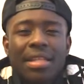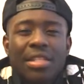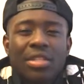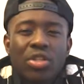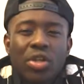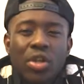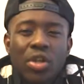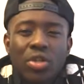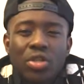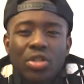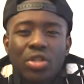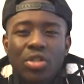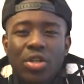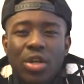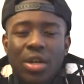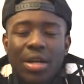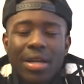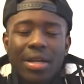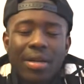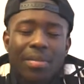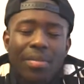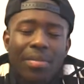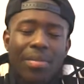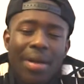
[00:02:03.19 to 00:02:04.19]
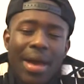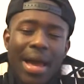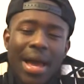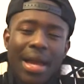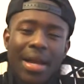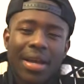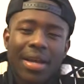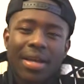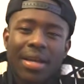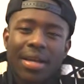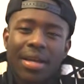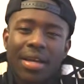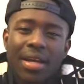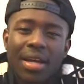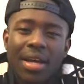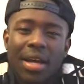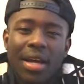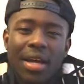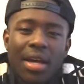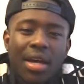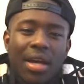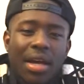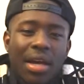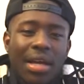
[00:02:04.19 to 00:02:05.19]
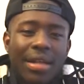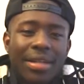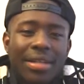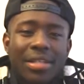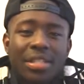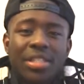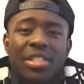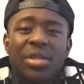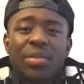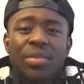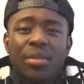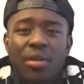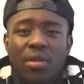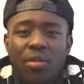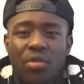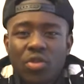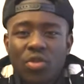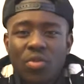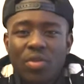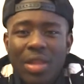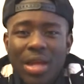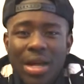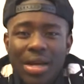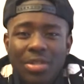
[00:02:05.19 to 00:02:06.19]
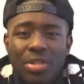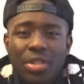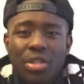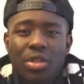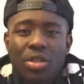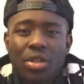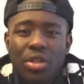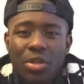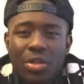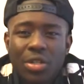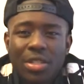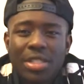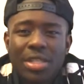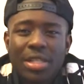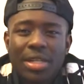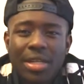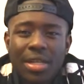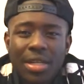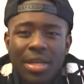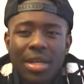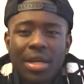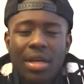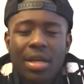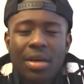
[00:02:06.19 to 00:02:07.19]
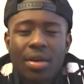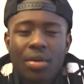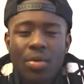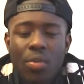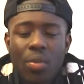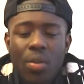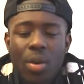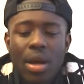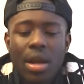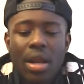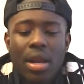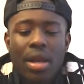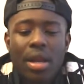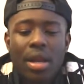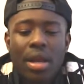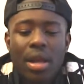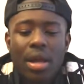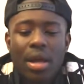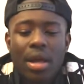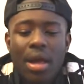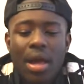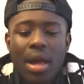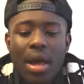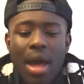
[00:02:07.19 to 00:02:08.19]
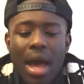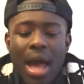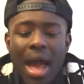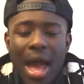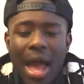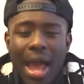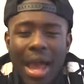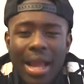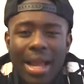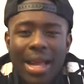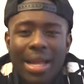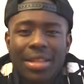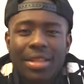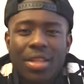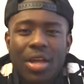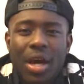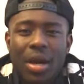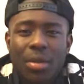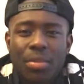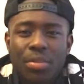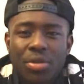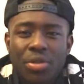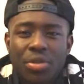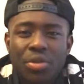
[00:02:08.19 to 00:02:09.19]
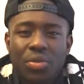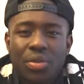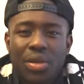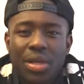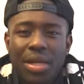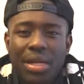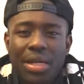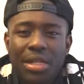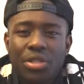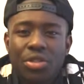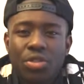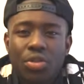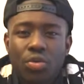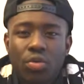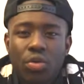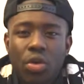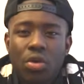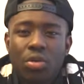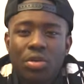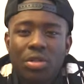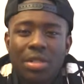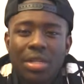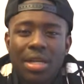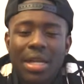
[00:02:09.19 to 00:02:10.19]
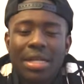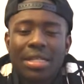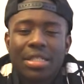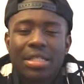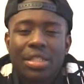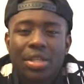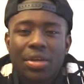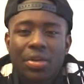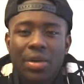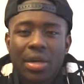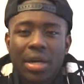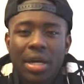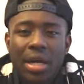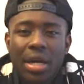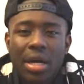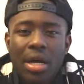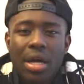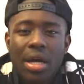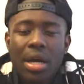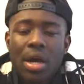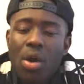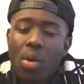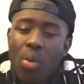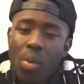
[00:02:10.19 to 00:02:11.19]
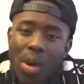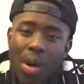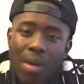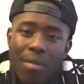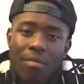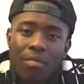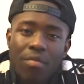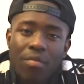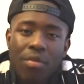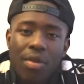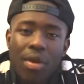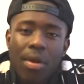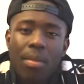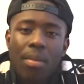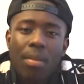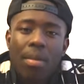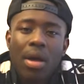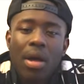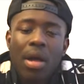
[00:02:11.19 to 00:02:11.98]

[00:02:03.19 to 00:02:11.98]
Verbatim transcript: this all started back in the summer of 2013 when I got the opportunity to go to Nigeria, where I'm from.